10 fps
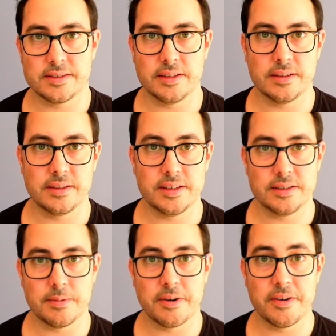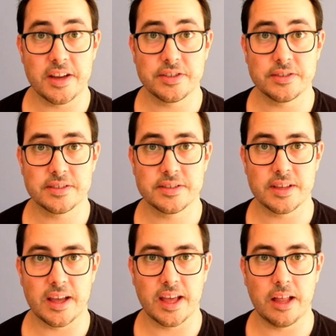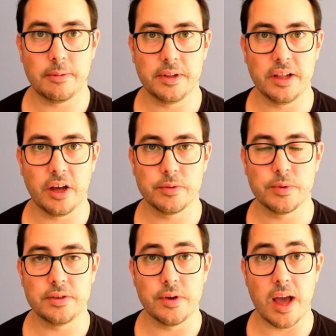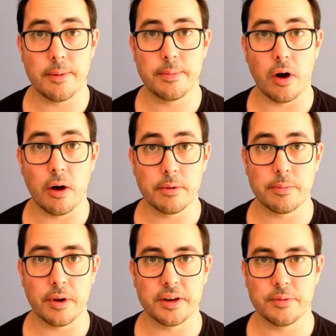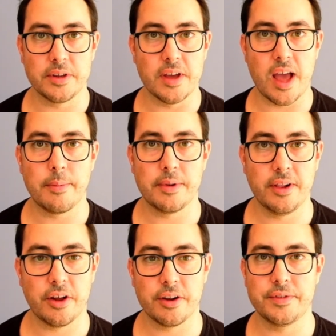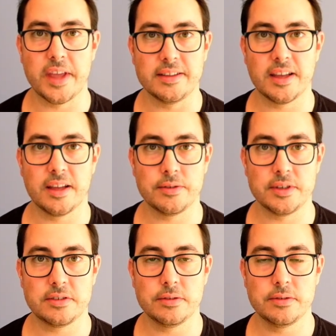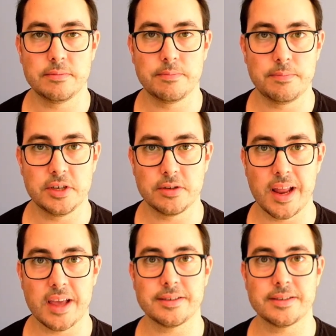These variations help a lot when you have overplotting, where you have a lot of data you need to visualize.